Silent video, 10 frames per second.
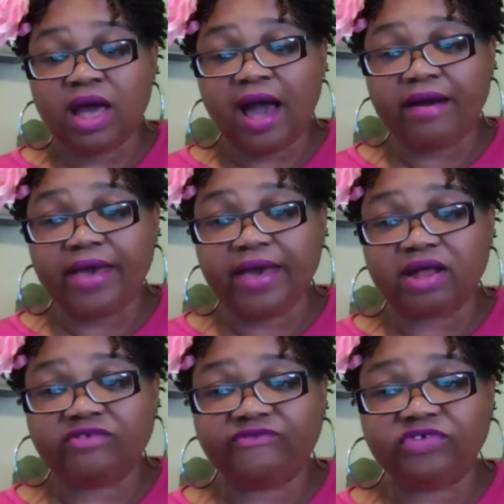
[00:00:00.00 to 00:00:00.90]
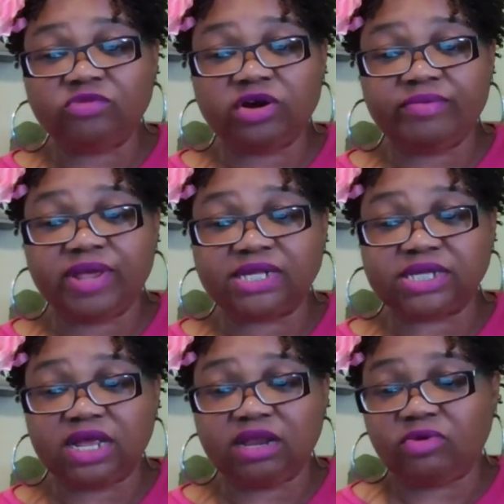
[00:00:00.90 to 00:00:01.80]
I'll hang out a few more minutes.
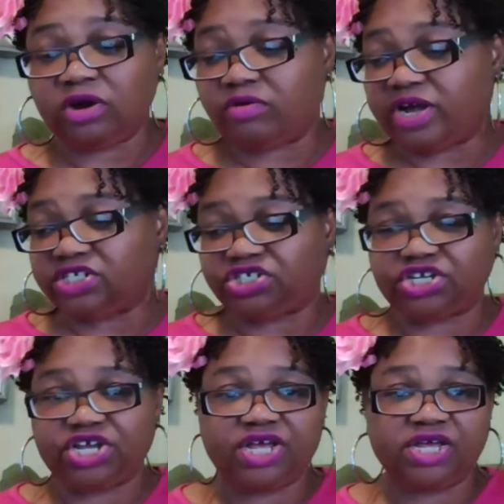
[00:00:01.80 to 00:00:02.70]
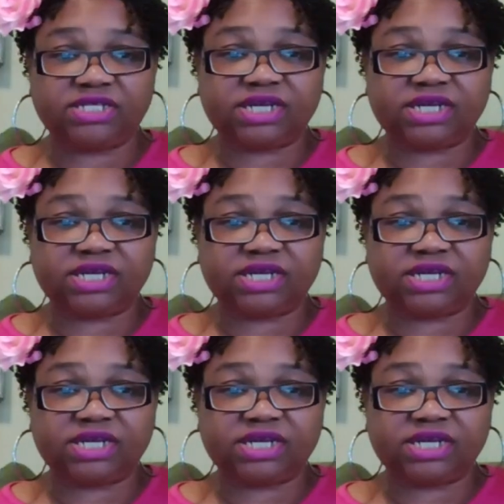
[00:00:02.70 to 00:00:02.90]
Any more questions?